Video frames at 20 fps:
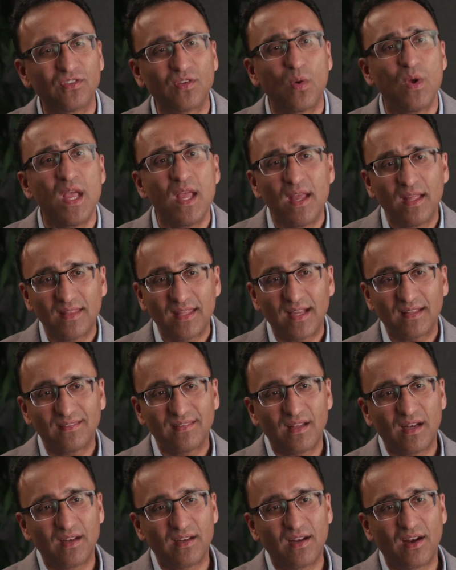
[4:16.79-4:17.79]
So
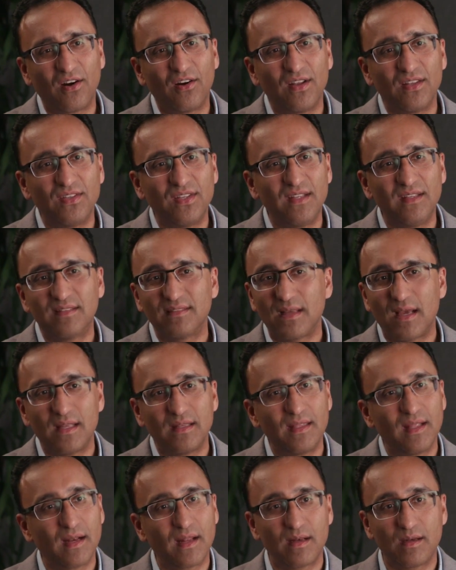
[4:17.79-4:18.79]
that's on an R&D
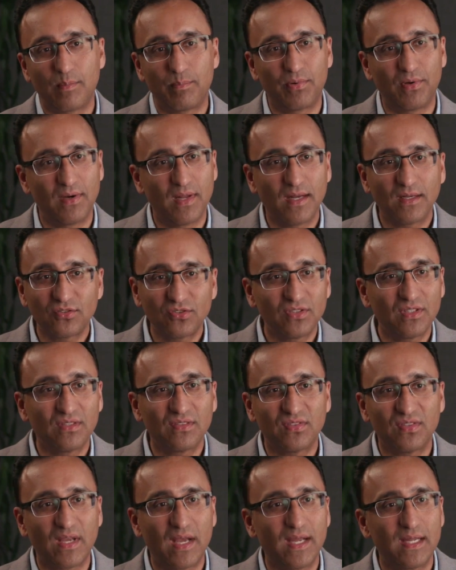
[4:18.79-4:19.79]
side. Then on a
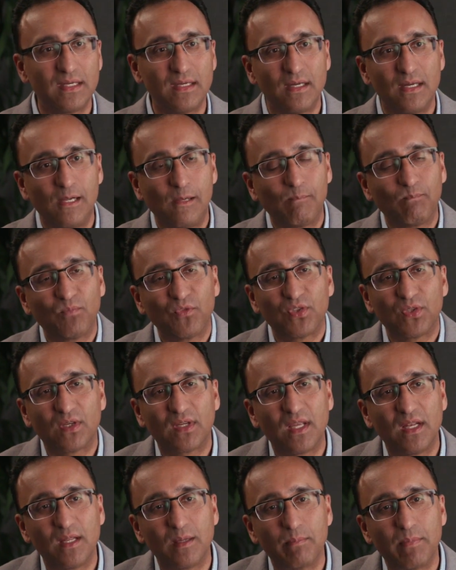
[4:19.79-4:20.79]
production side, sure,
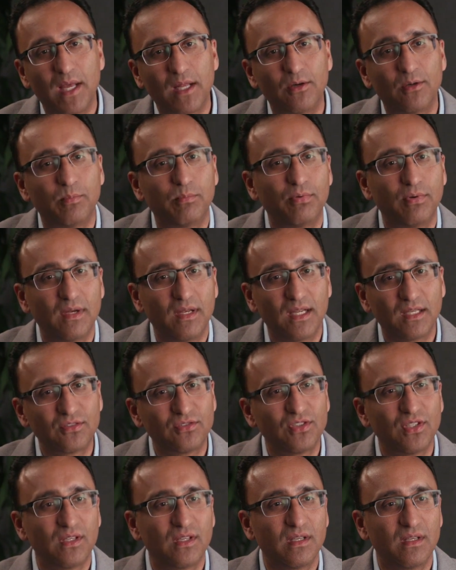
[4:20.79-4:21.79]
getting better
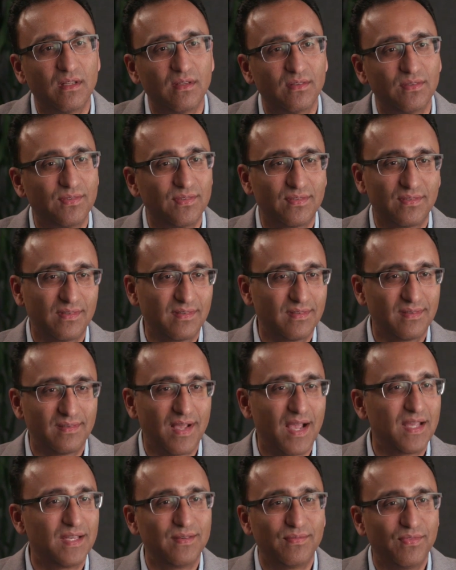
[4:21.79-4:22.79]
prediction is
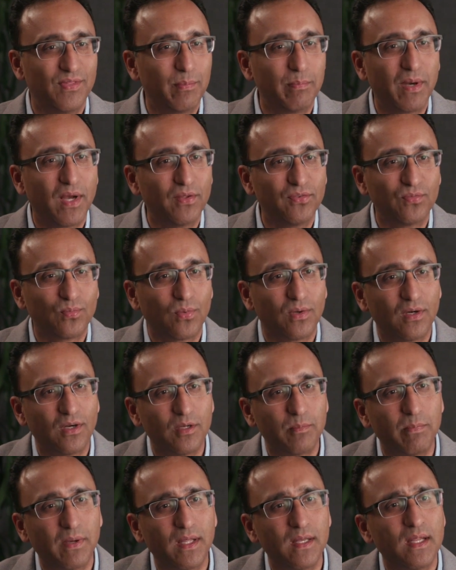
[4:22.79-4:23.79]
kind of the
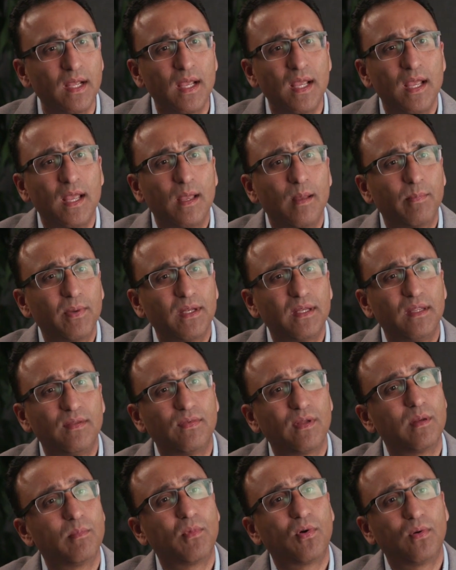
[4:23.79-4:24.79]
buzzword, but but
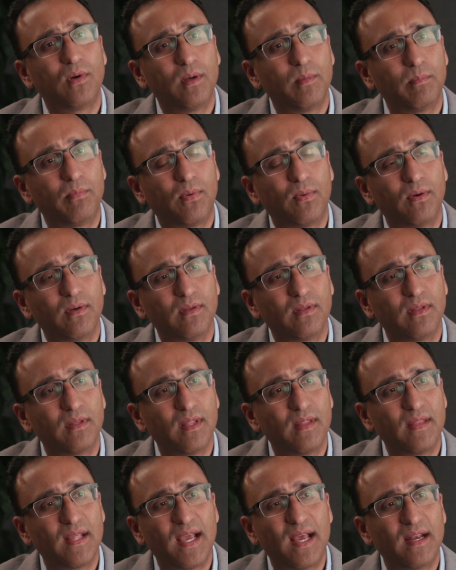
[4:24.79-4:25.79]
even more important
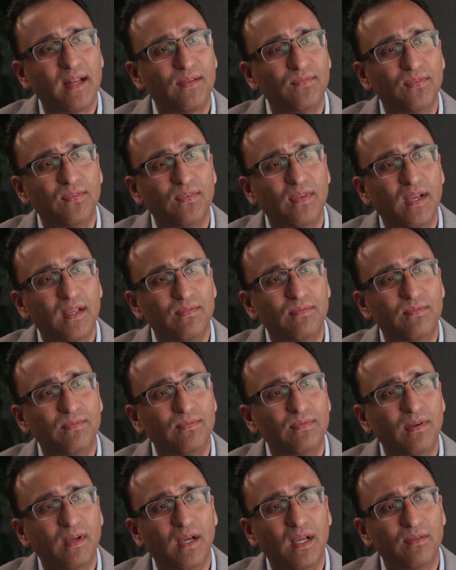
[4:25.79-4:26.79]
than that, I've I've
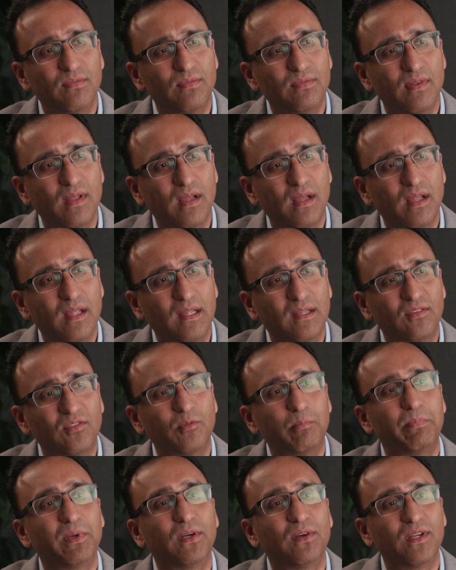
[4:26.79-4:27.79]
I've
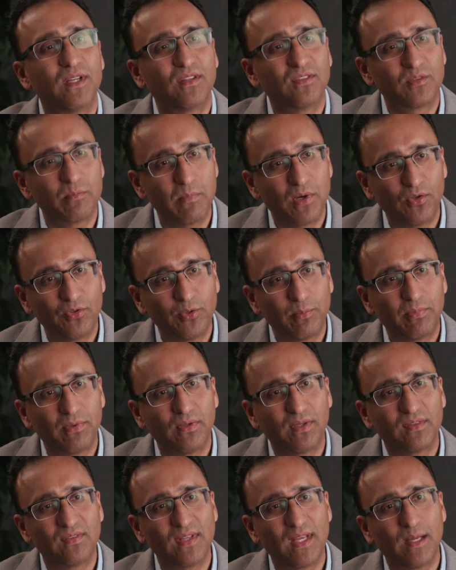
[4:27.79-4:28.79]
experienced
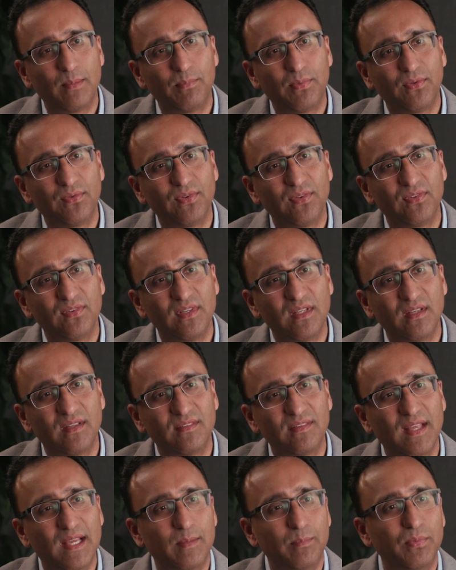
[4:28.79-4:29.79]
multiple examples and seen
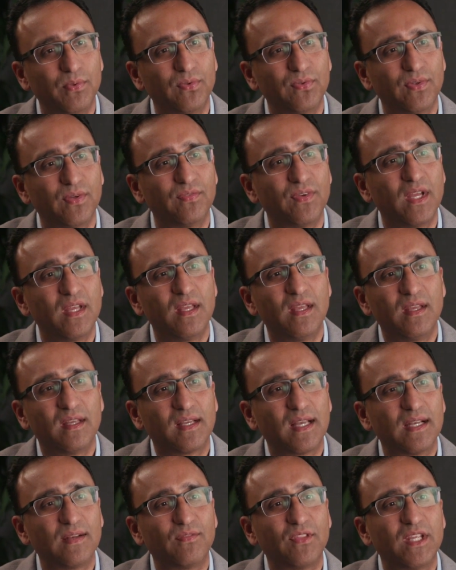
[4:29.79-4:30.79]
examples of
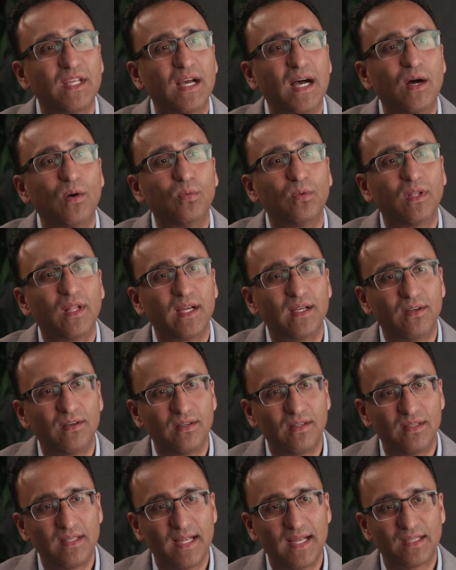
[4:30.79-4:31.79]
kind of the outlier
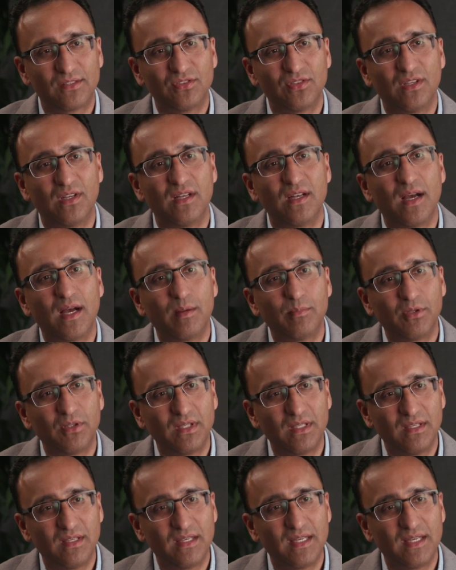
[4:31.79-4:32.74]
detection, anomaly